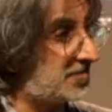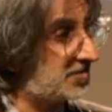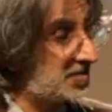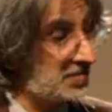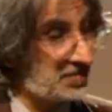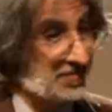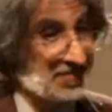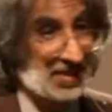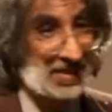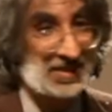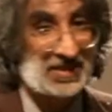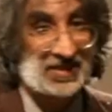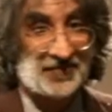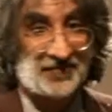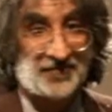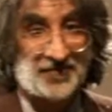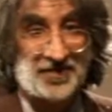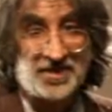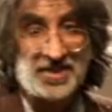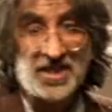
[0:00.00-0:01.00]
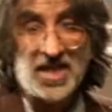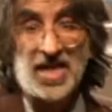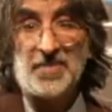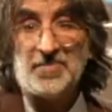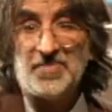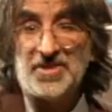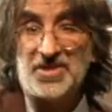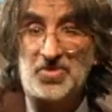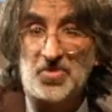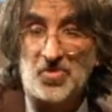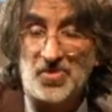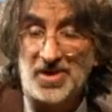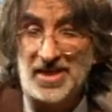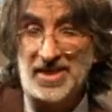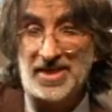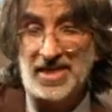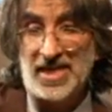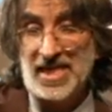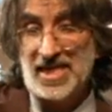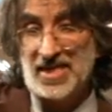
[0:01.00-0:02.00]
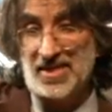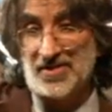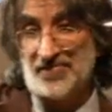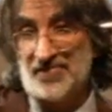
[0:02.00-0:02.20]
there's a big difference between, in